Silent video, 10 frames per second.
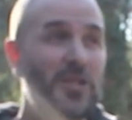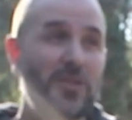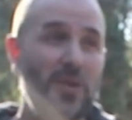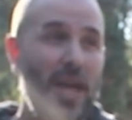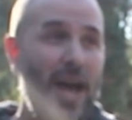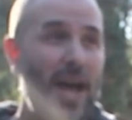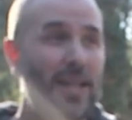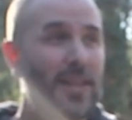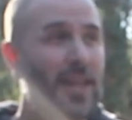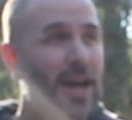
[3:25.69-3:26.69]
So yeah,
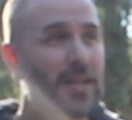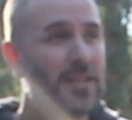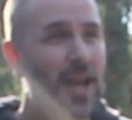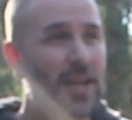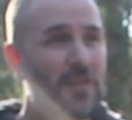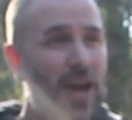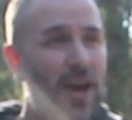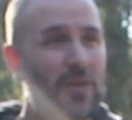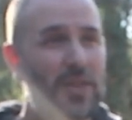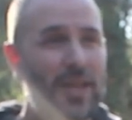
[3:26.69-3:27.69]
that is kind of
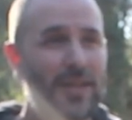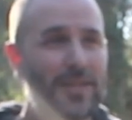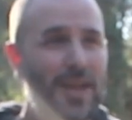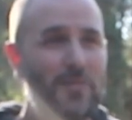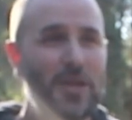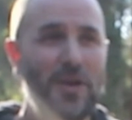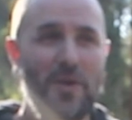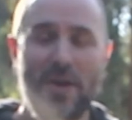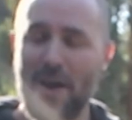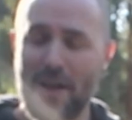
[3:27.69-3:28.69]
how things have been
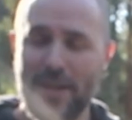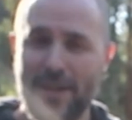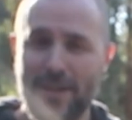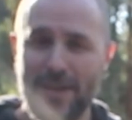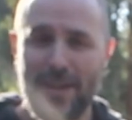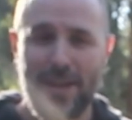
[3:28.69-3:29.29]
going on here.